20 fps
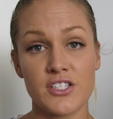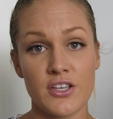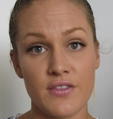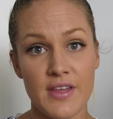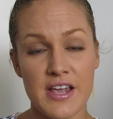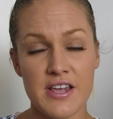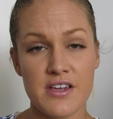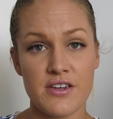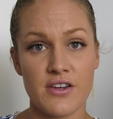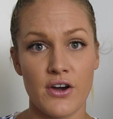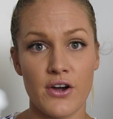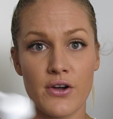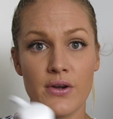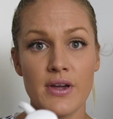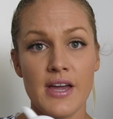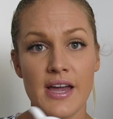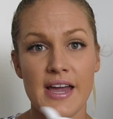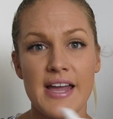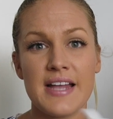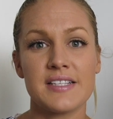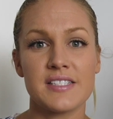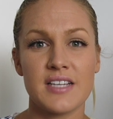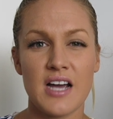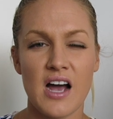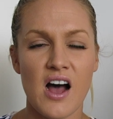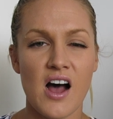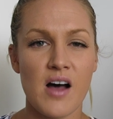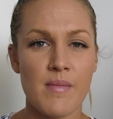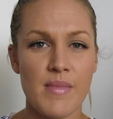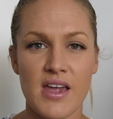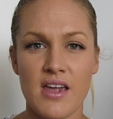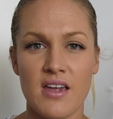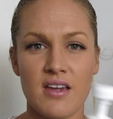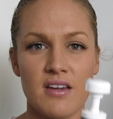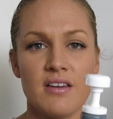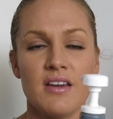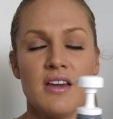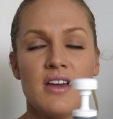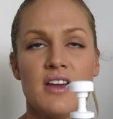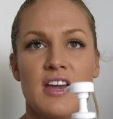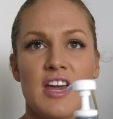So there you go. It's calming.